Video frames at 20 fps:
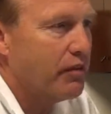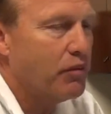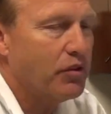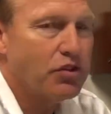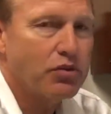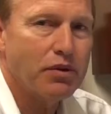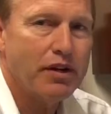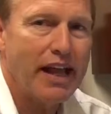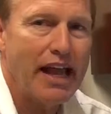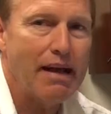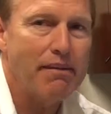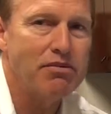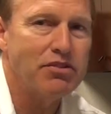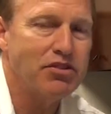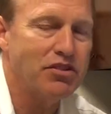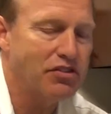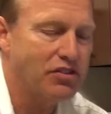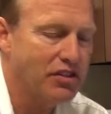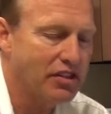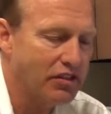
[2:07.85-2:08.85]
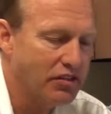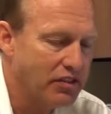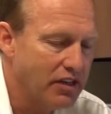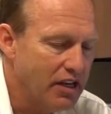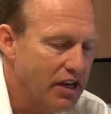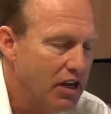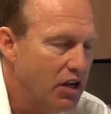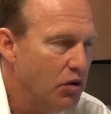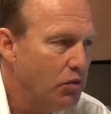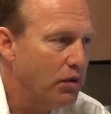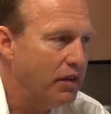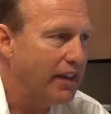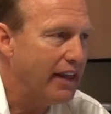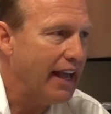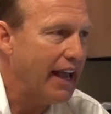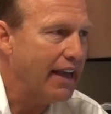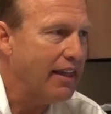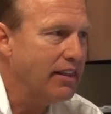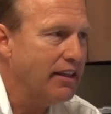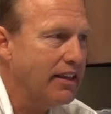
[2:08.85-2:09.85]
And so what happens is this: when
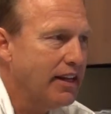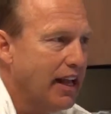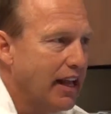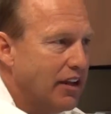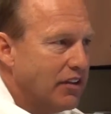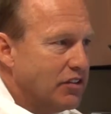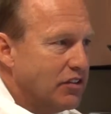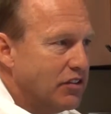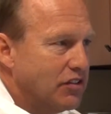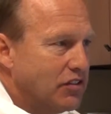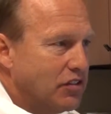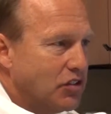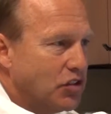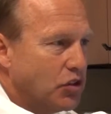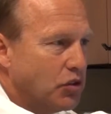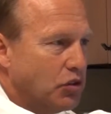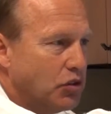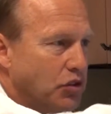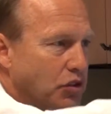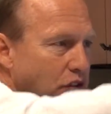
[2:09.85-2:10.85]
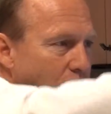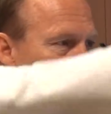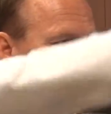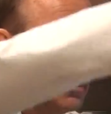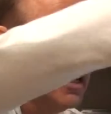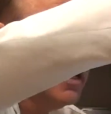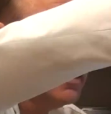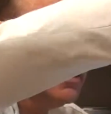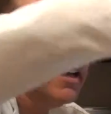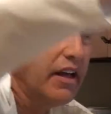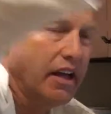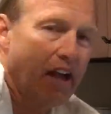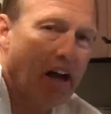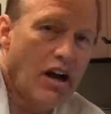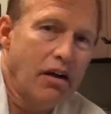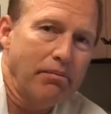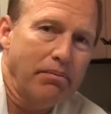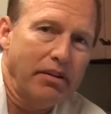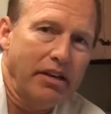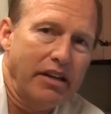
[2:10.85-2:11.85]
the athlete has his shoulder
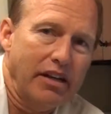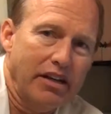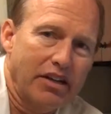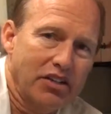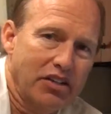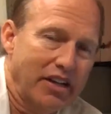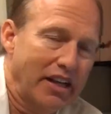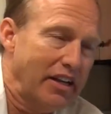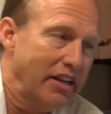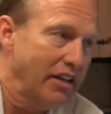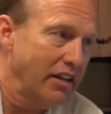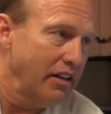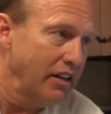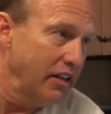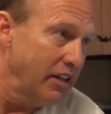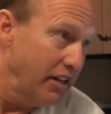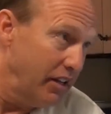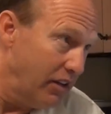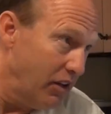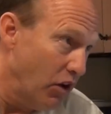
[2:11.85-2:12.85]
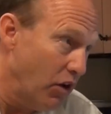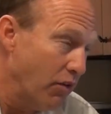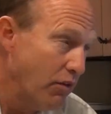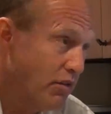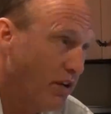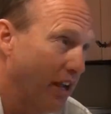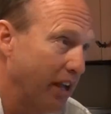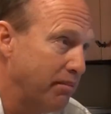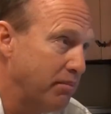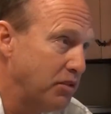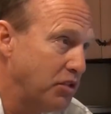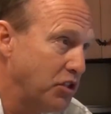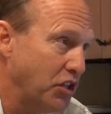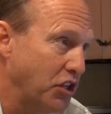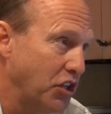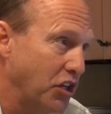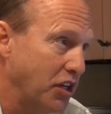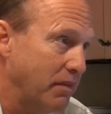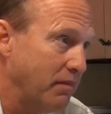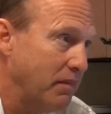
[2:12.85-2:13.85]
up in extended overhead
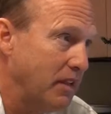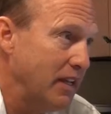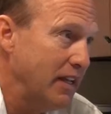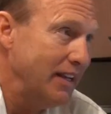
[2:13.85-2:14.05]
position,